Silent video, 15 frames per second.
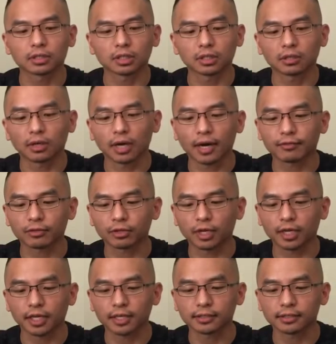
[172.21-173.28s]
you know, after I
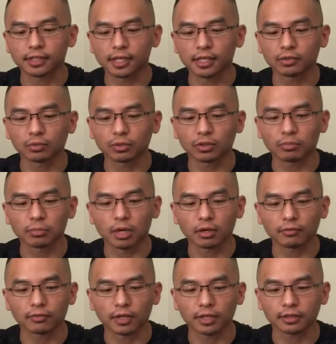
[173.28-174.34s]
get done with
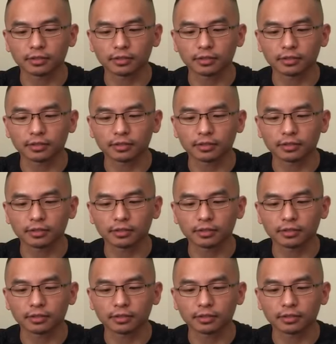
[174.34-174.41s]
modifying